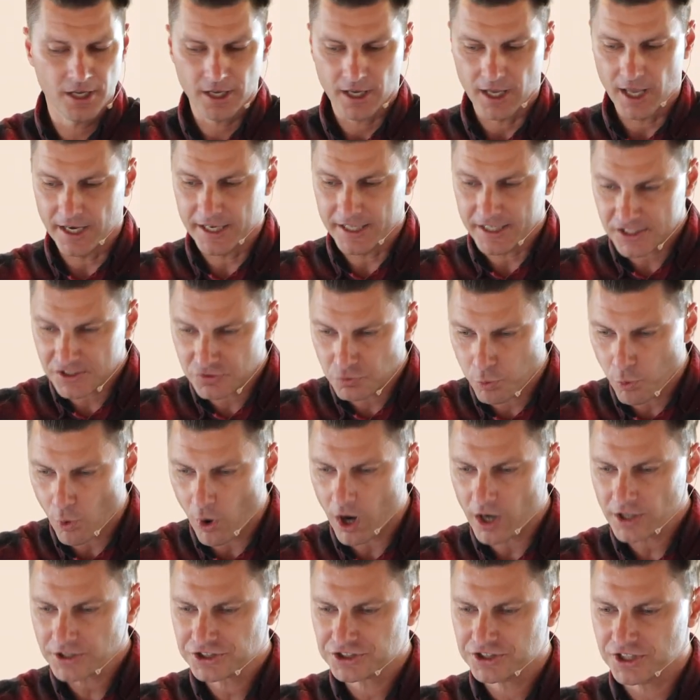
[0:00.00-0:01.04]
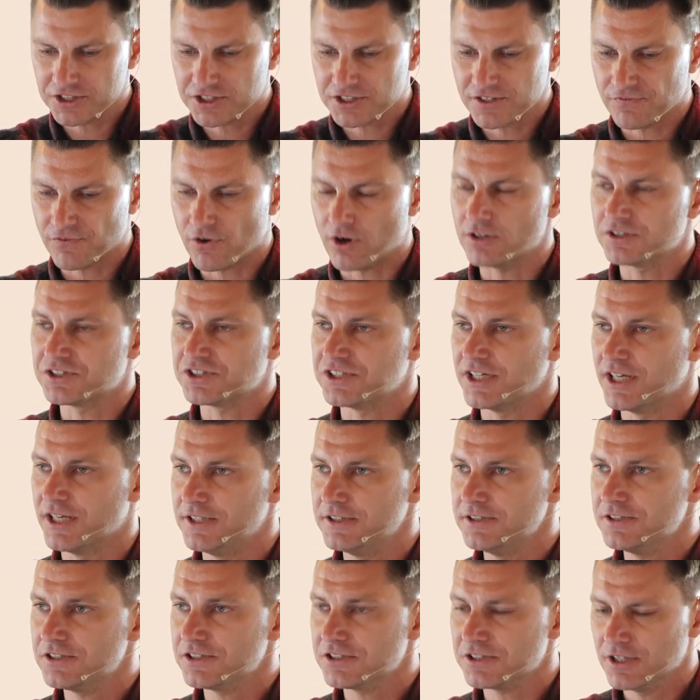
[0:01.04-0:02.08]
and He has washed us of our
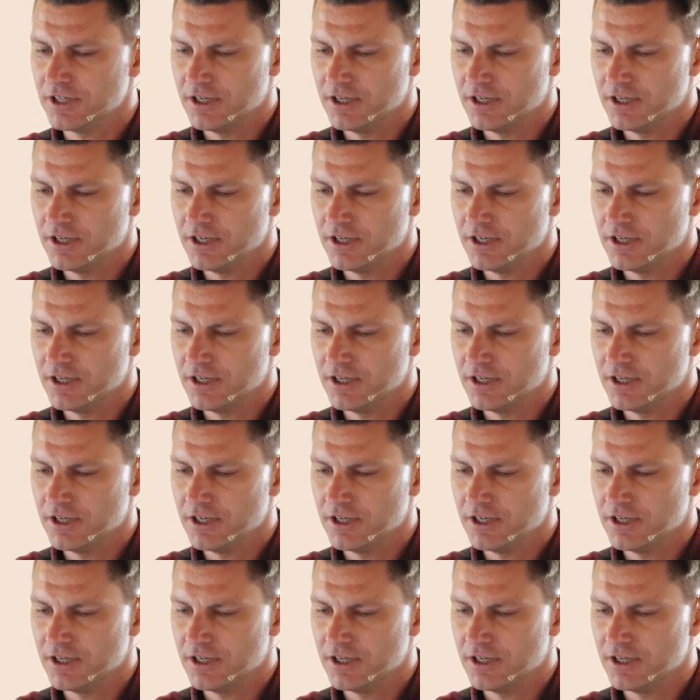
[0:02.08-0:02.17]
sins